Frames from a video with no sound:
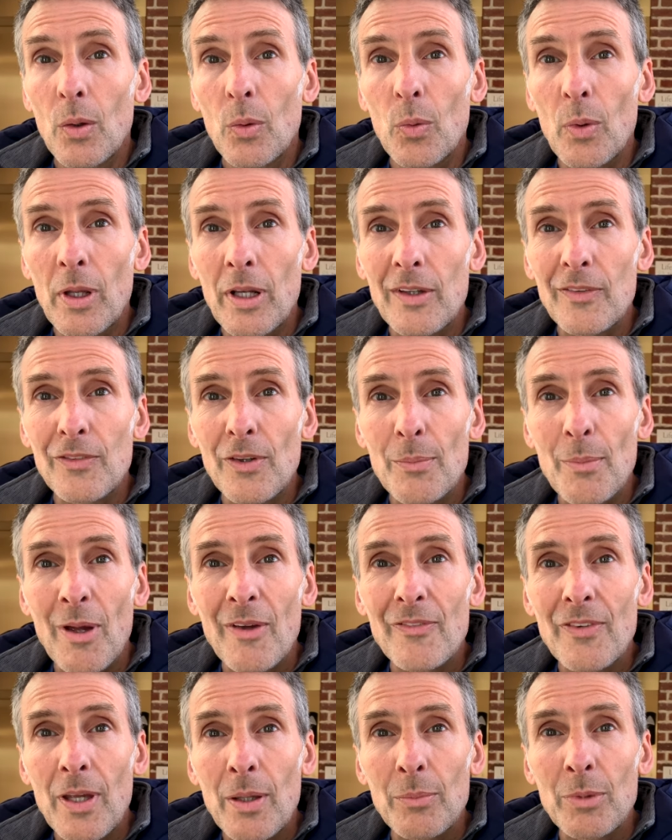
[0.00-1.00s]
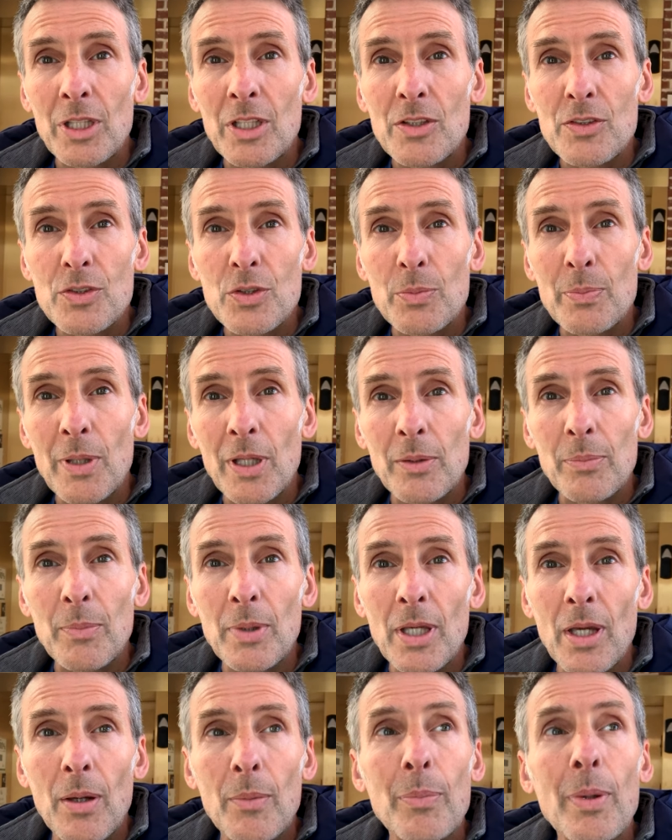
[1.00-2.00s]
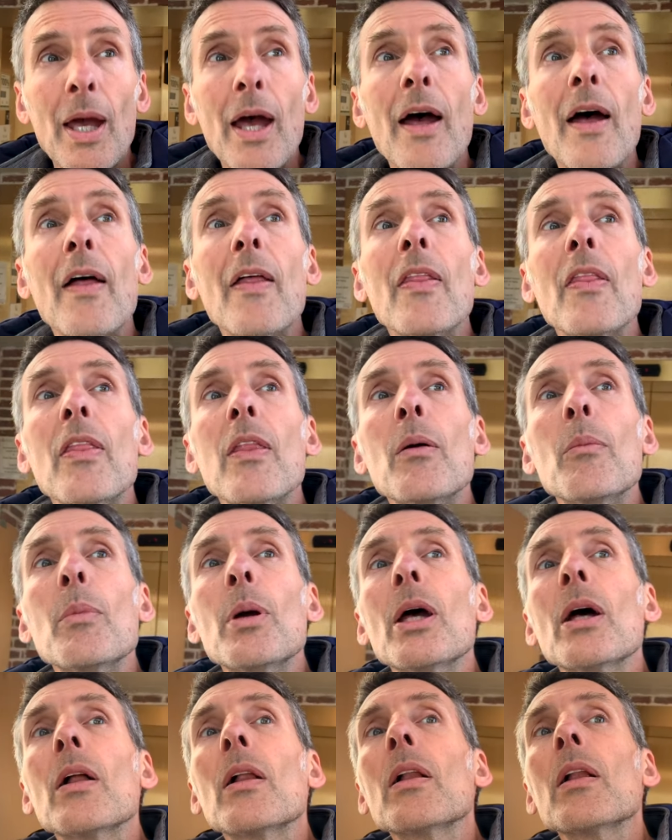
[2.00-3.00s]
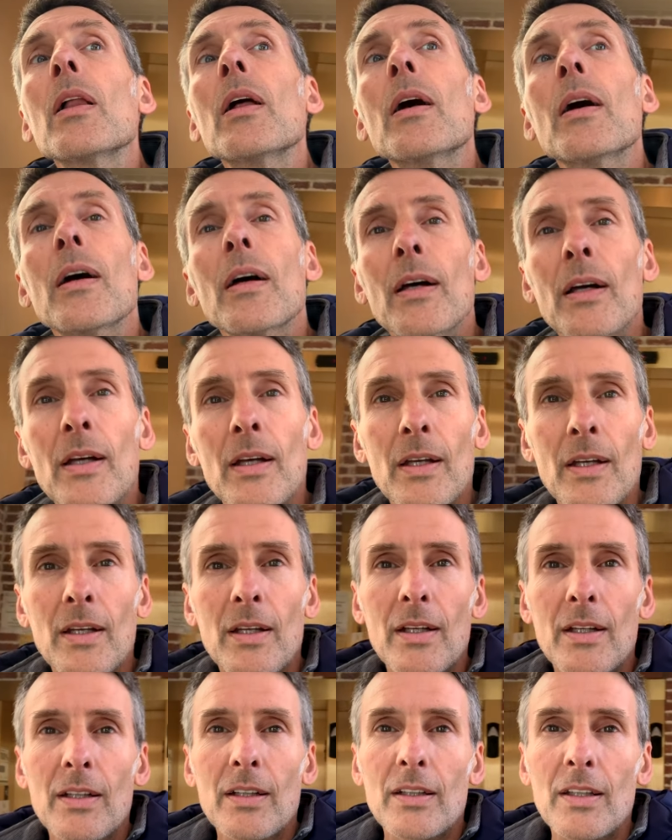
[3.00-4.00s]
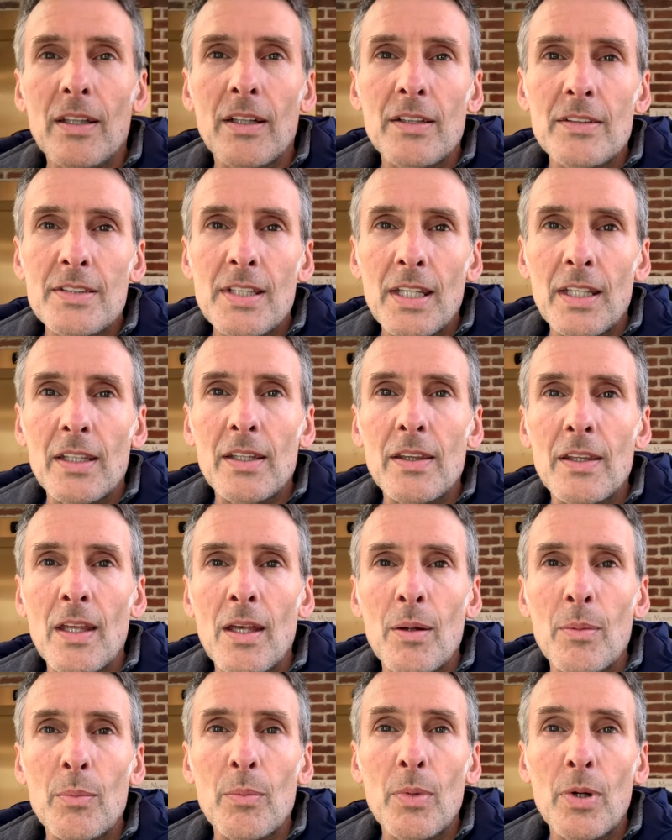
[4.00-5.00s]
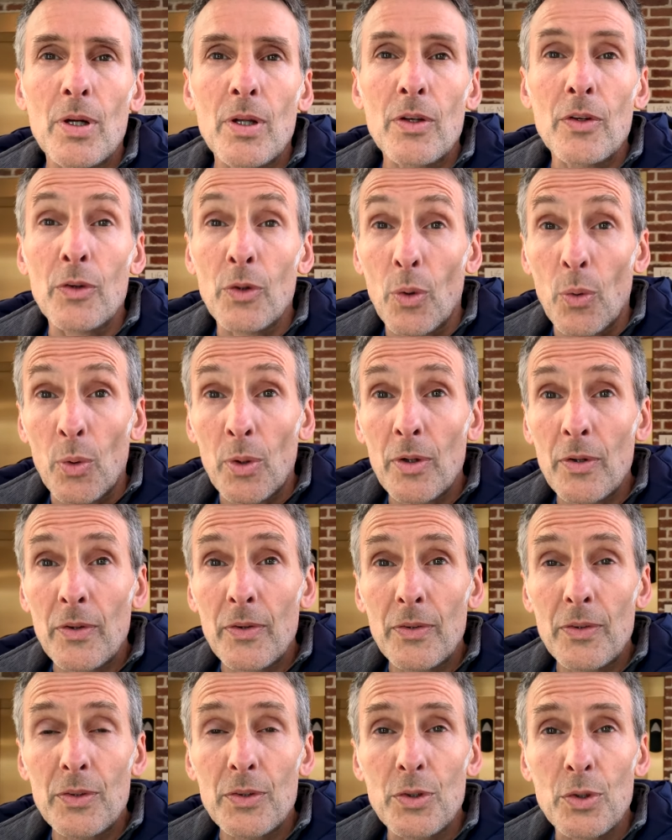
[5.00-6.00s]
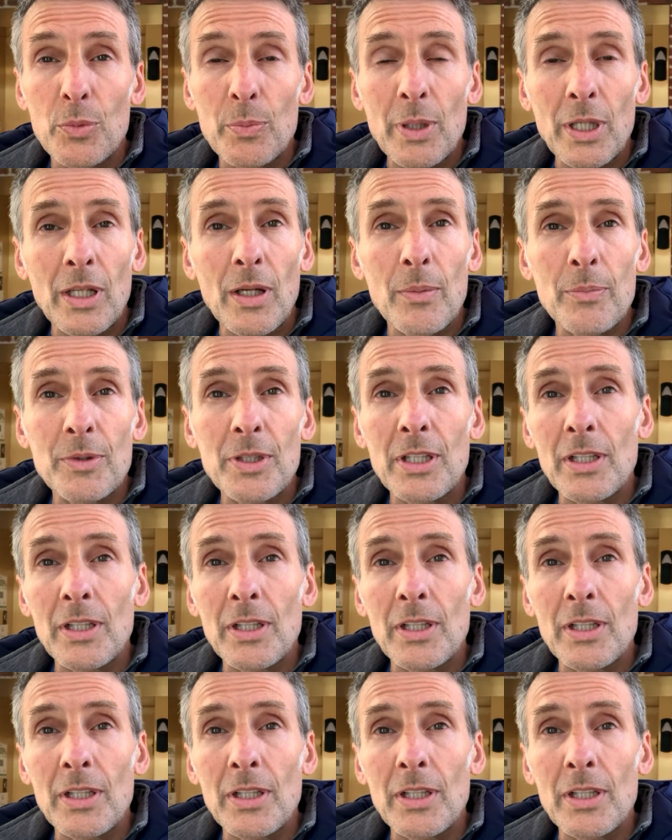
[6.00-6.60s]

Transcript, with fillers: Waiting for my family to pick me up at the mill. Gonna take them north to pick up the